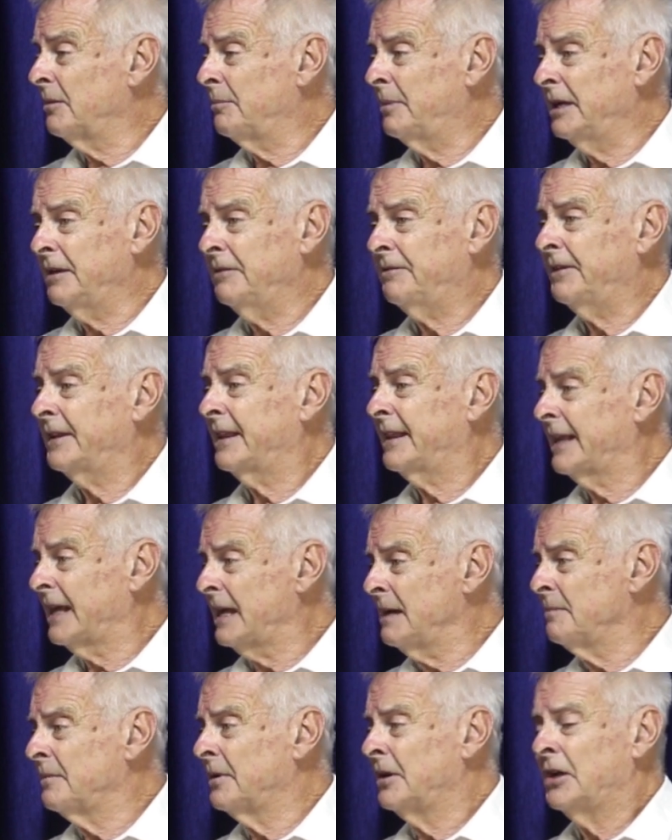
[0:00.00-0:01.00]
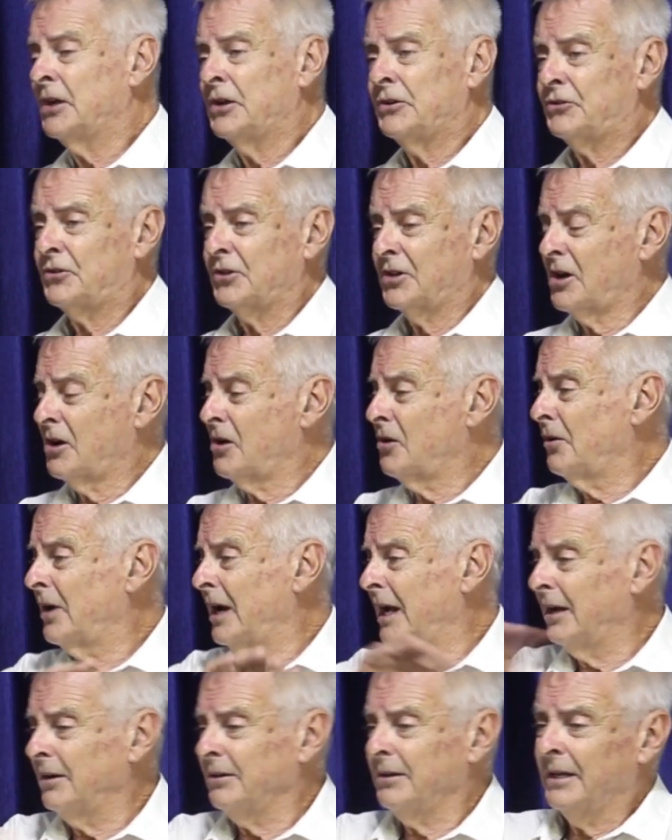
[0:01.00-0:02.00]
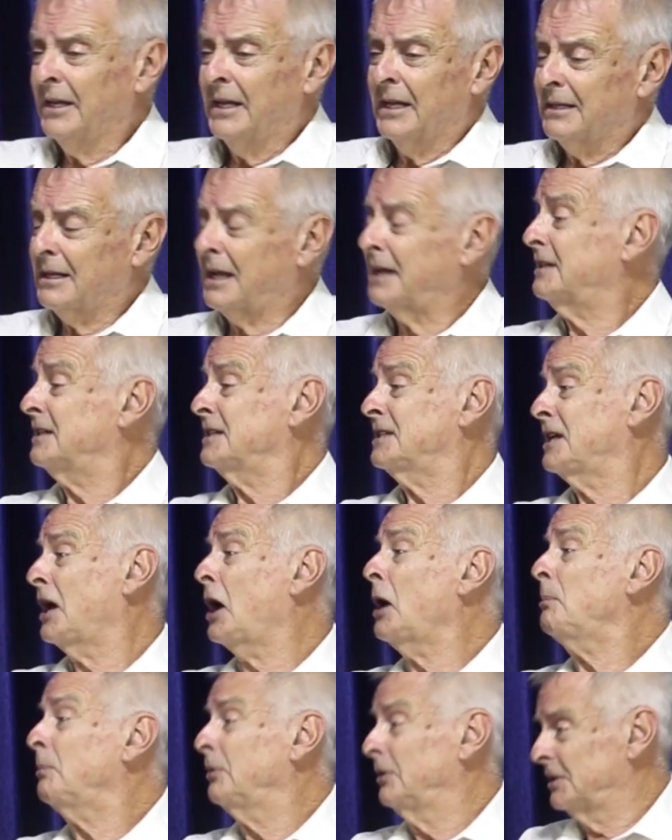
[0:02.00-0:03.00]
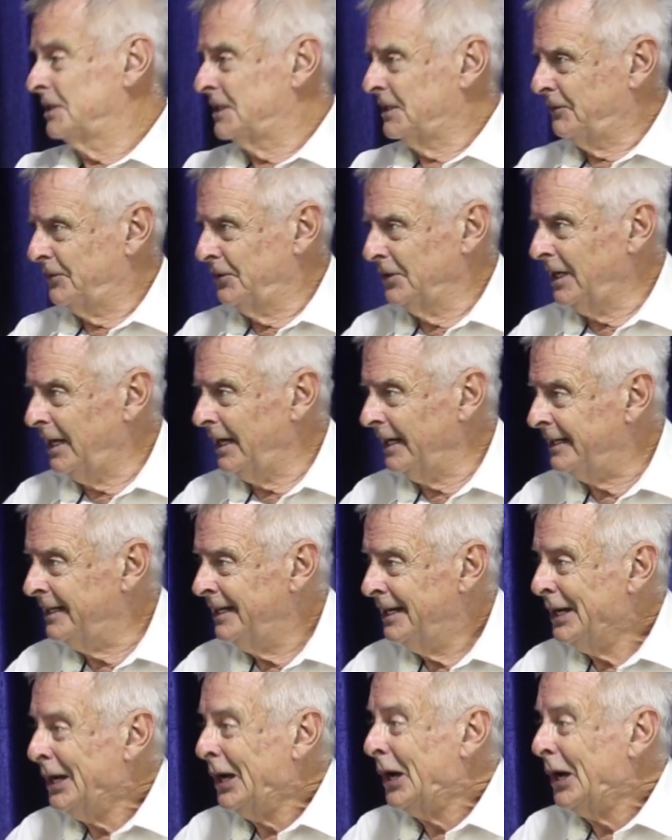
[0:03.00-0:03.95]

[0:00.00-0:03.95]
to be for them to go around, like disciples, if you like,